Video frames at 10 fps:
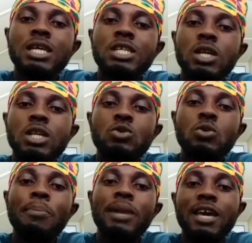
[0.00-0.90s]
actually
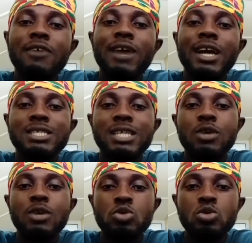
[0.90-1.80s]
do play a
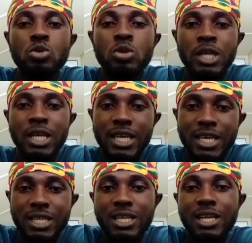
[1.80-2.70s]
vital role
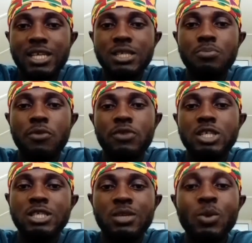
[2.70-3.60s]
in the nursing profession.